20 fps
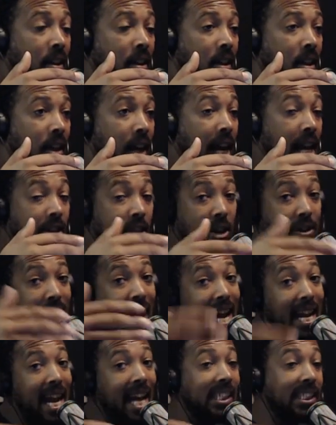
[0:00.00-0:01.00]
and they're
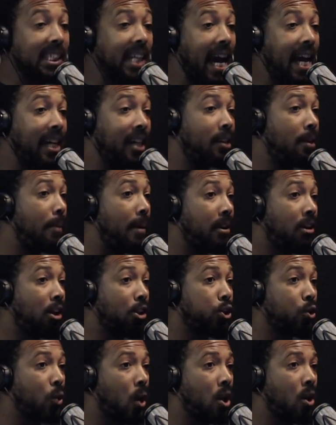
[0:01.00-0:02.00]
not educated about our
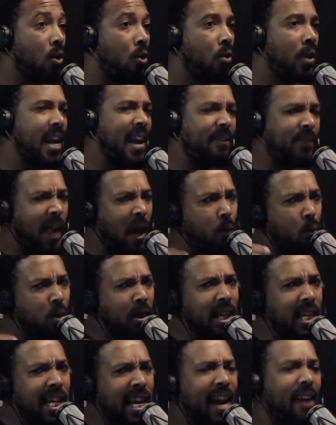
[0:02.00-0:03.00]
struggle, if they
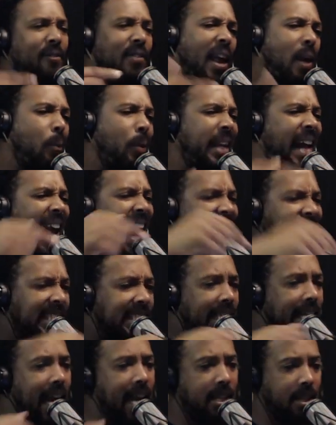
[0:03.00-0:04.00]
really care, they would
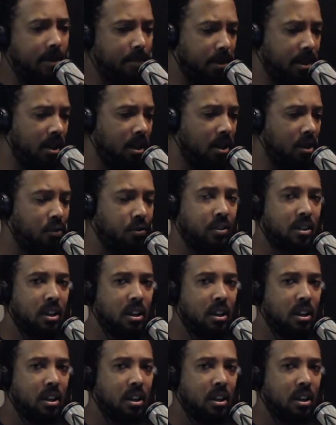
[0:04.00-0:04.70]
educate themselves.